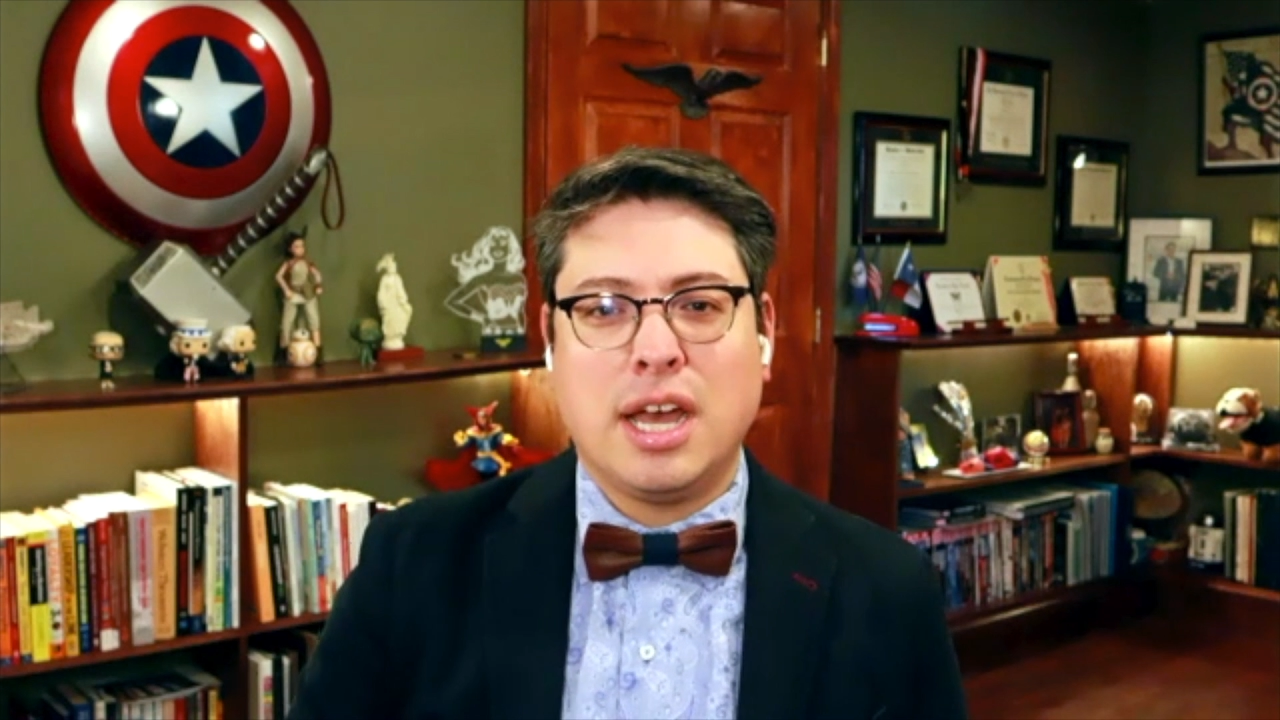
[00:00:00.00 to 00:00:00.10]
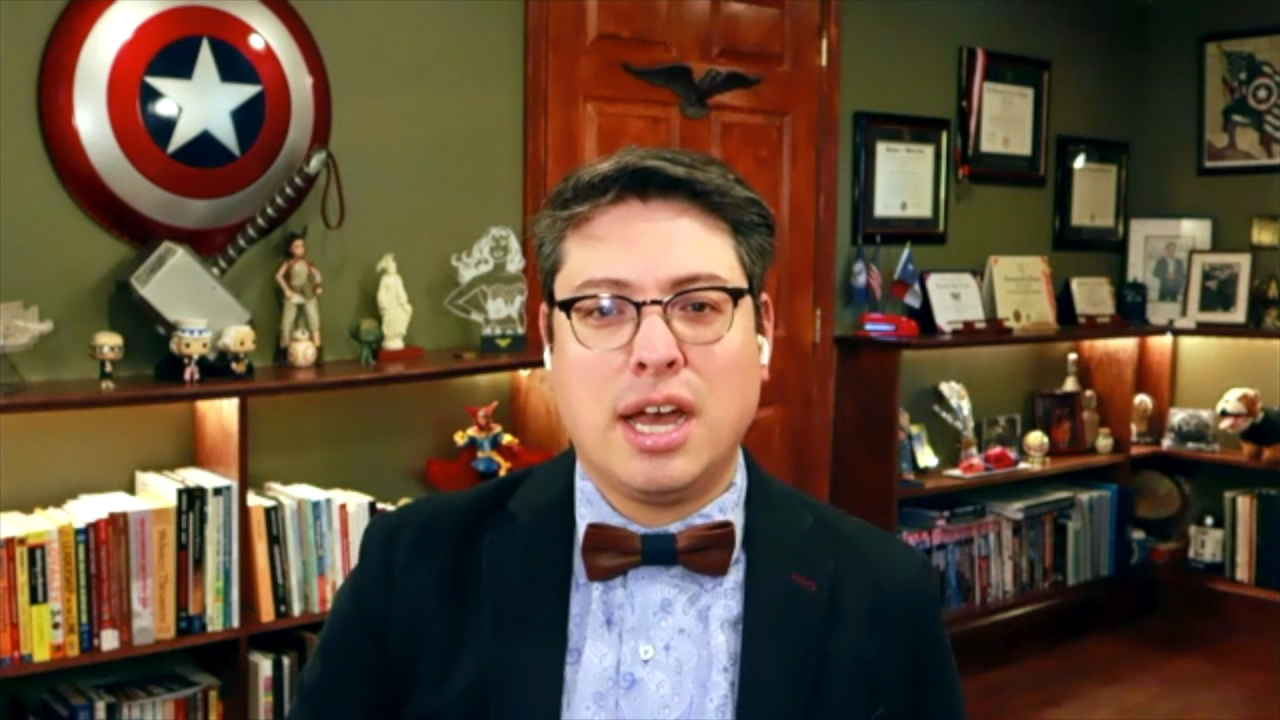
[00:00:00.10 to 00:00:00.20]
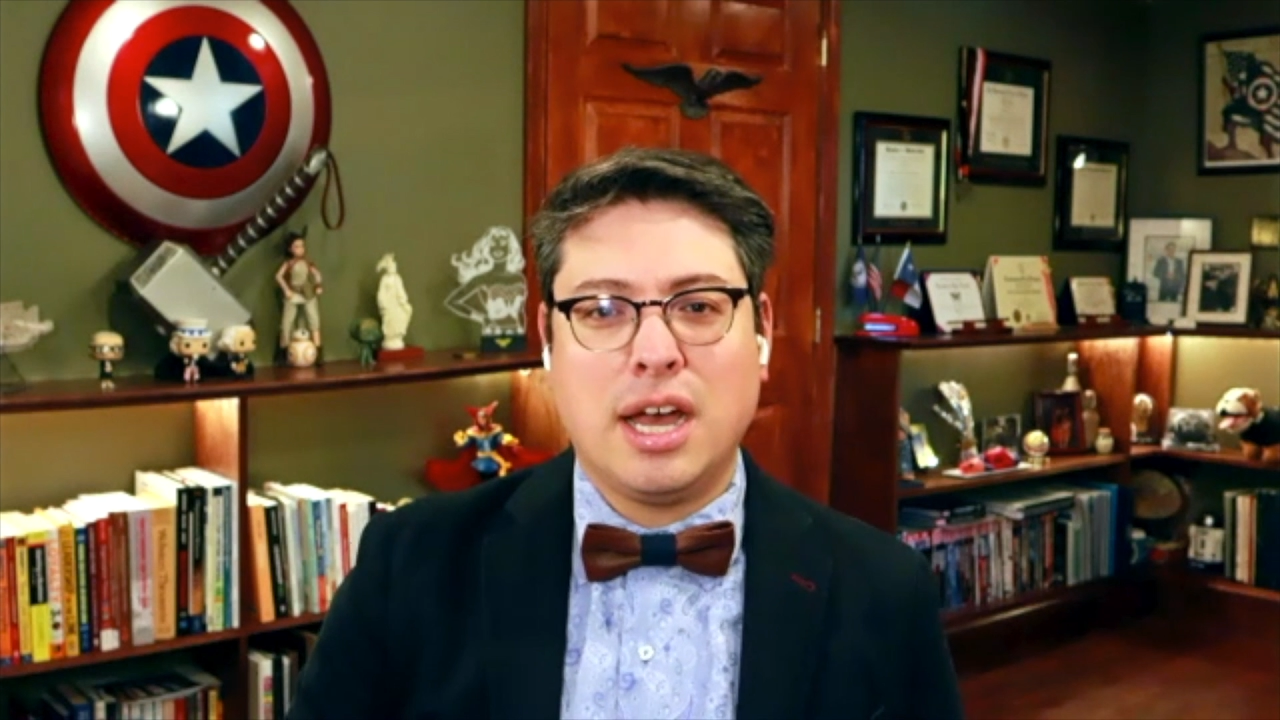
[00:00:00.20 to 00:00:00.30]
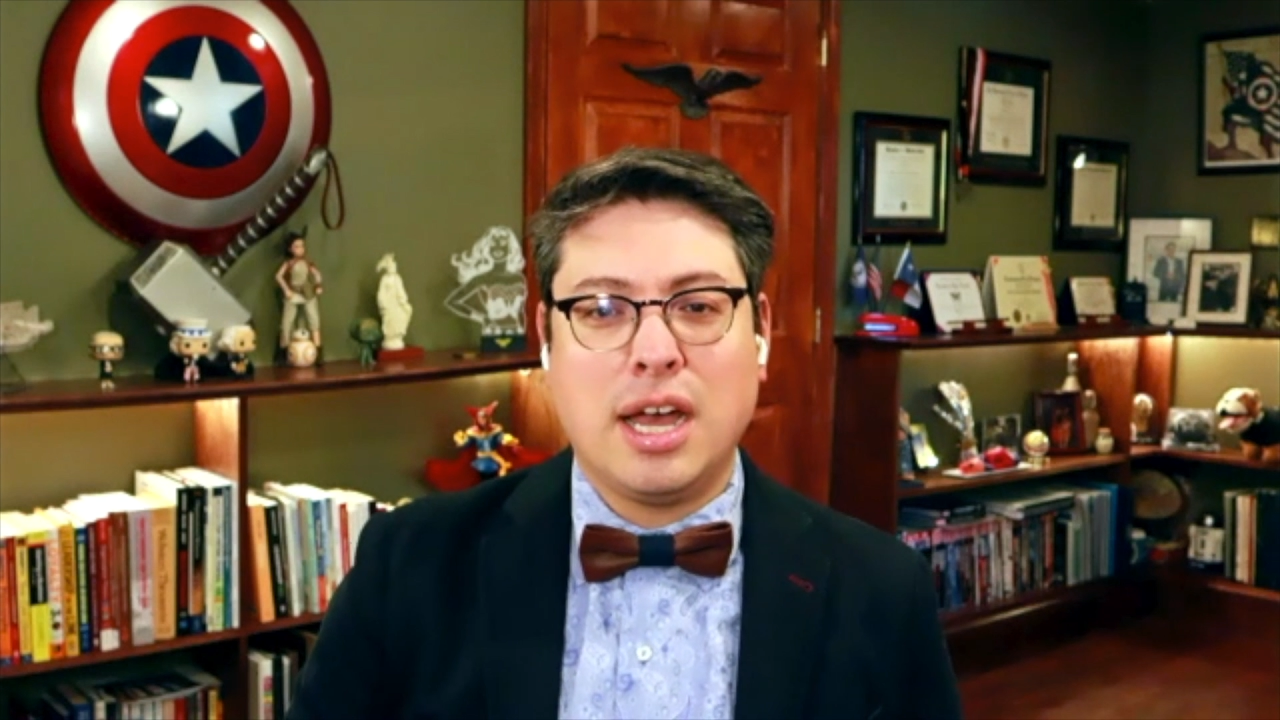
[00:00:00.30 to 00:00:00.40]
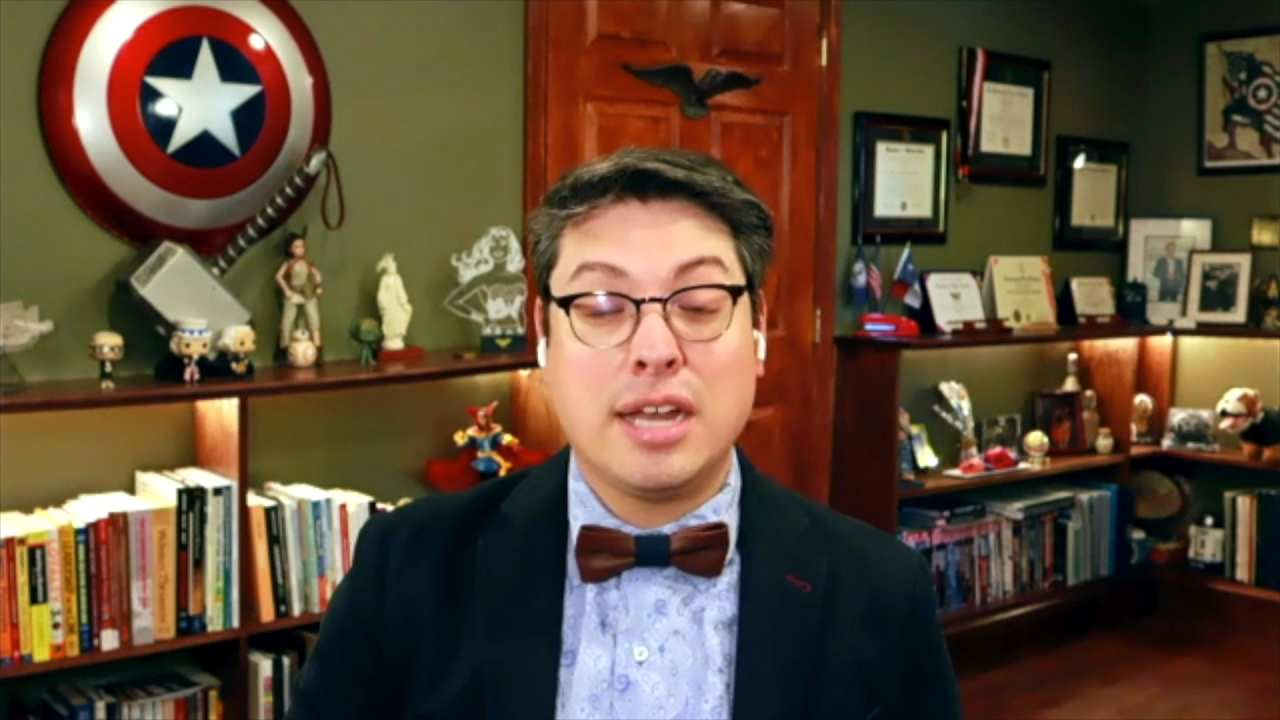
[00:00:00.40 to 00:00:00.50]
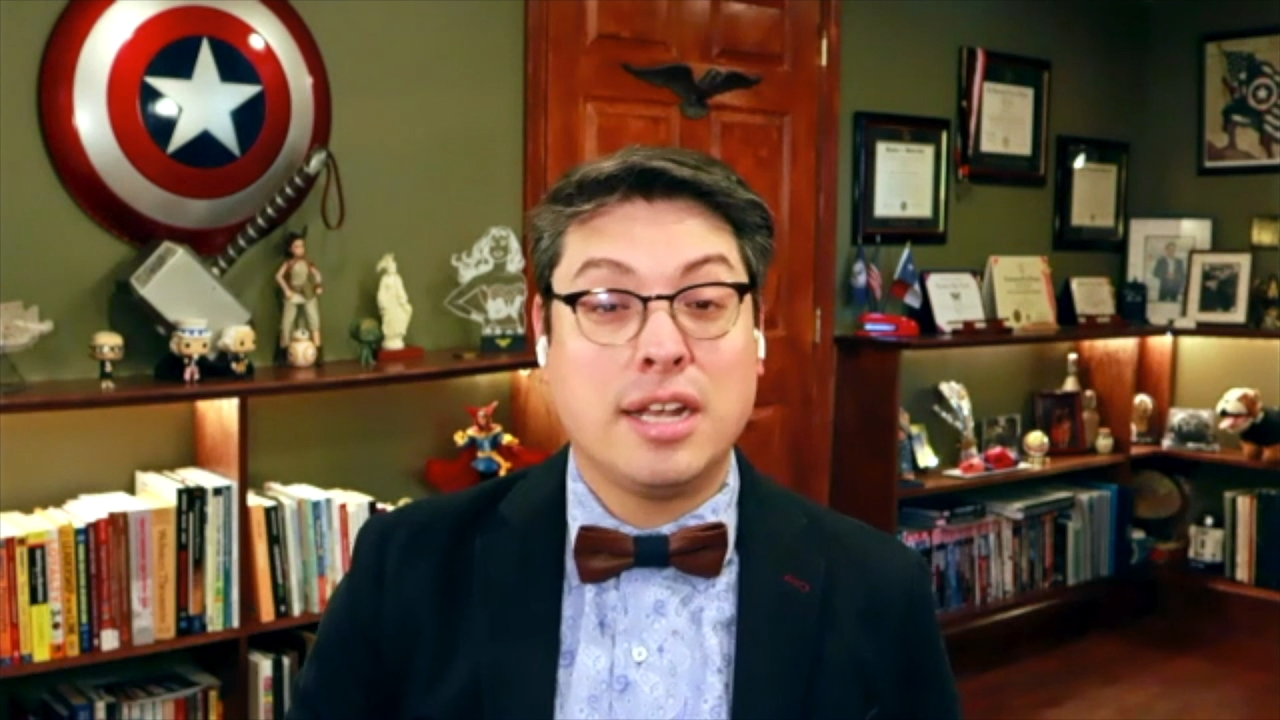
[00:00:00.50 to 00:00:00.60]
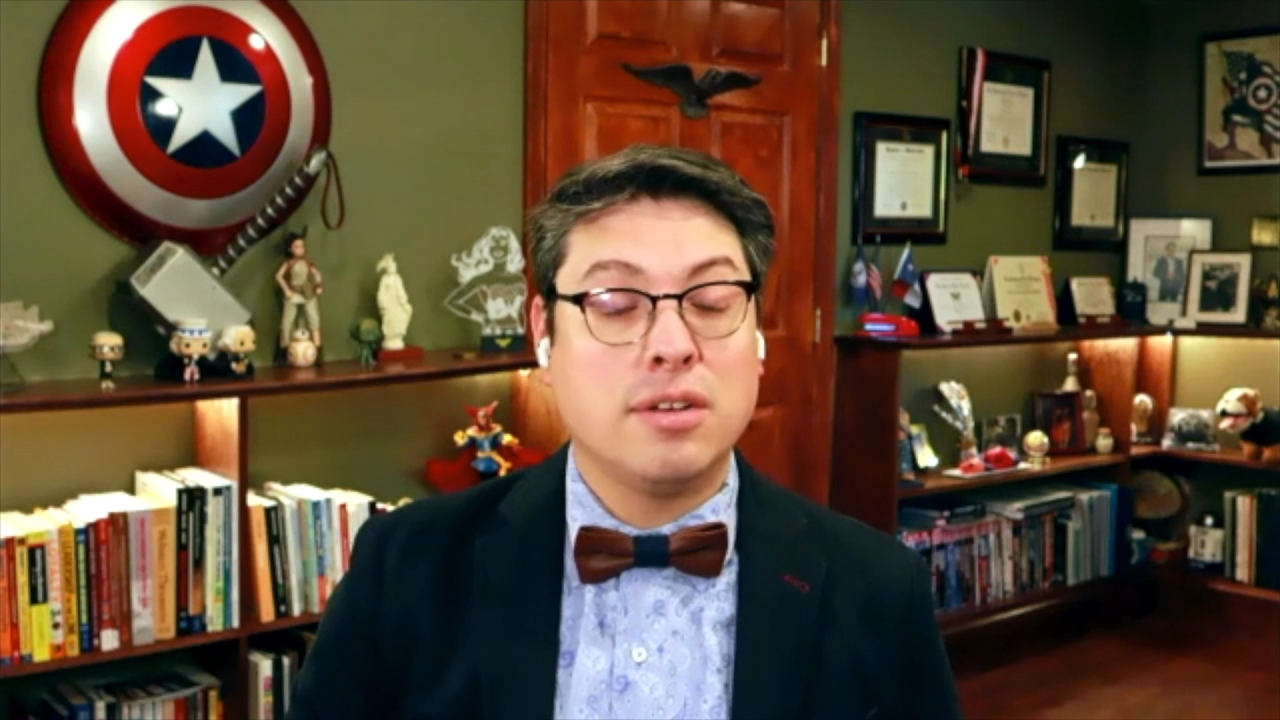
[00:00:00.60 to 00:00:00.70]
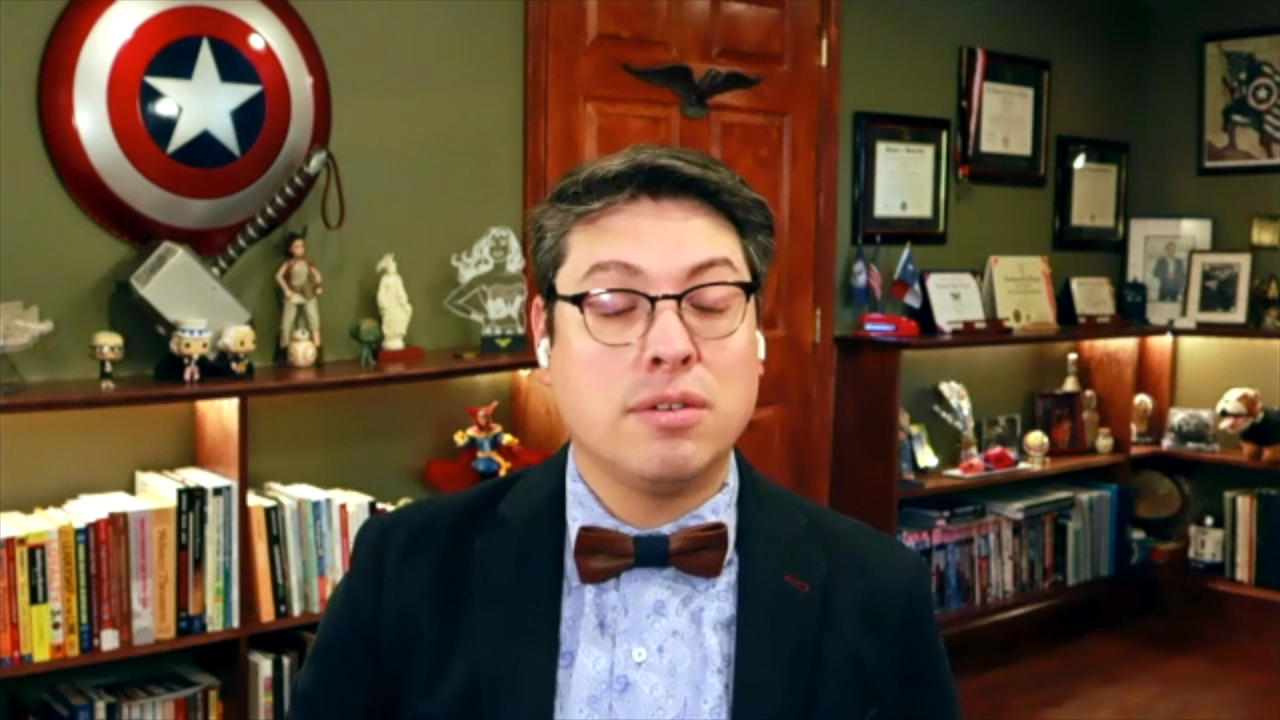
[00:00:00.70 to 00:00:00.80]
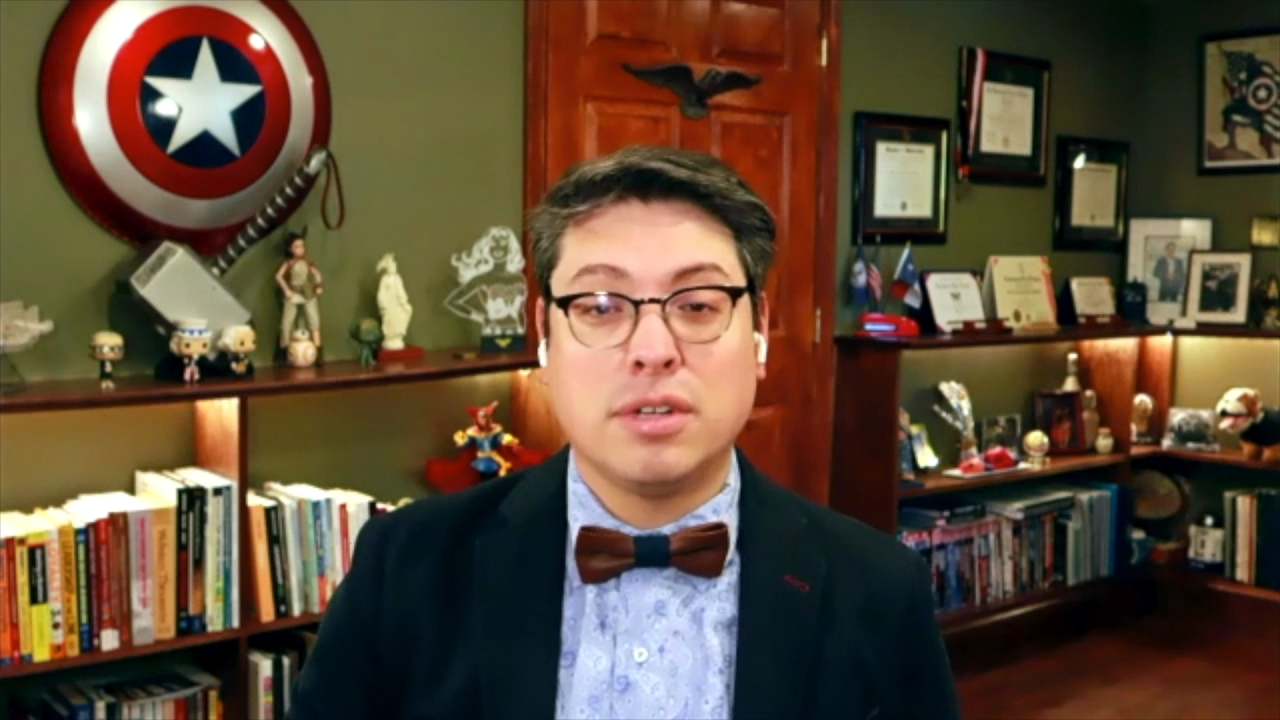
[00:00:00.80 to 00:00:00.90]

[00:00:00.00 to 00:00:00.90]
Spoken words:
And I know